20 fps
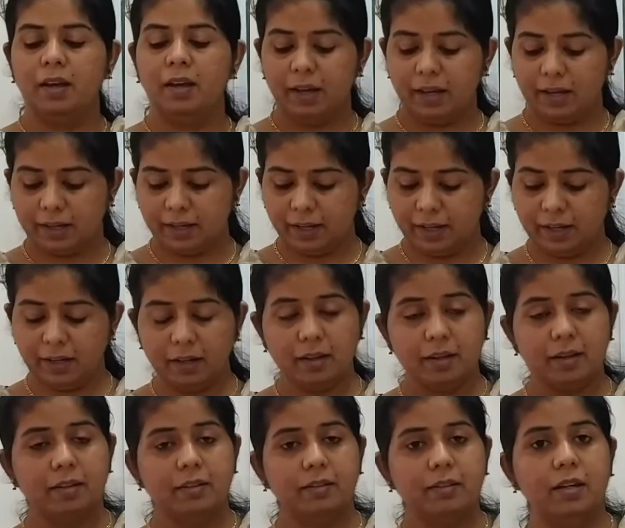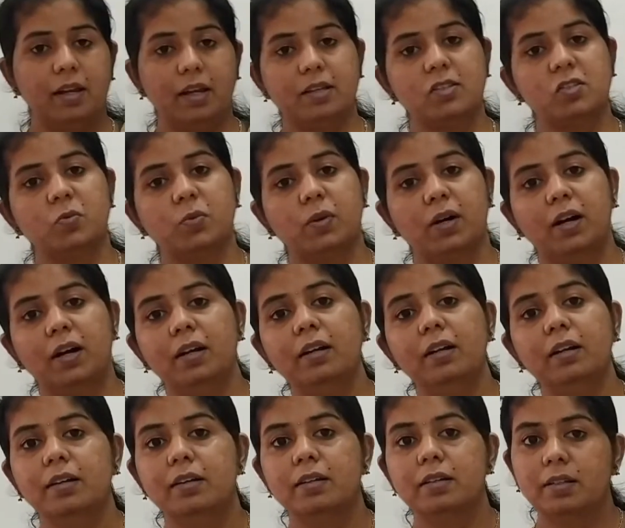Again, the next
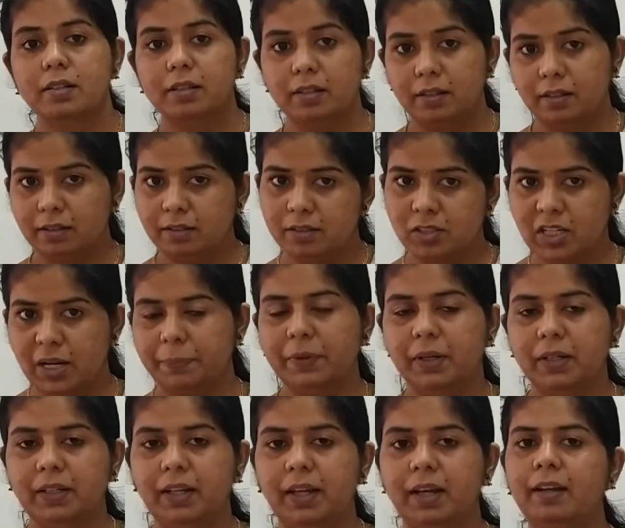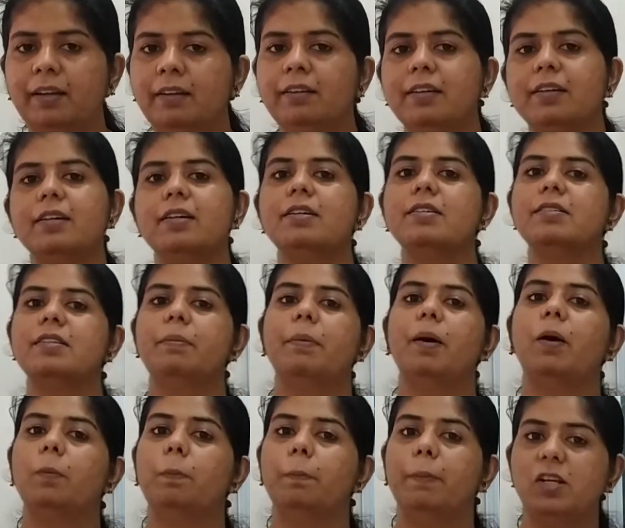one, chapter 10 is
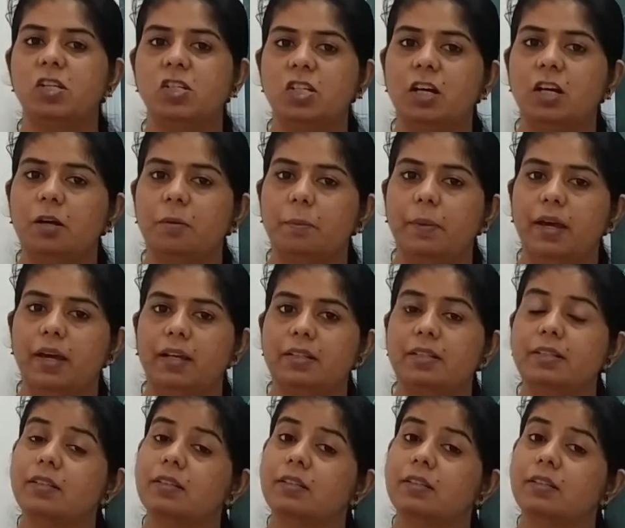about measurement,